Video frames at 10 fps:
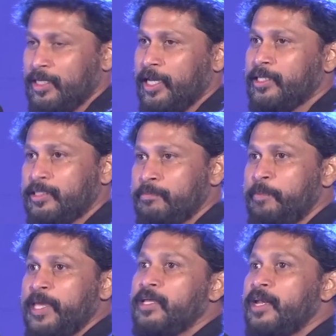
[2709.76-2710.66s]
there's a
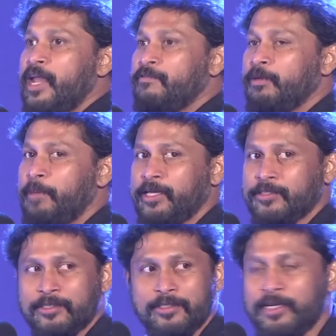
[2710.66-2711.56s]
big naval
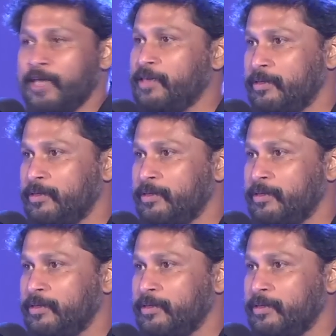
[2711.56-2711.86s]
base, Navy.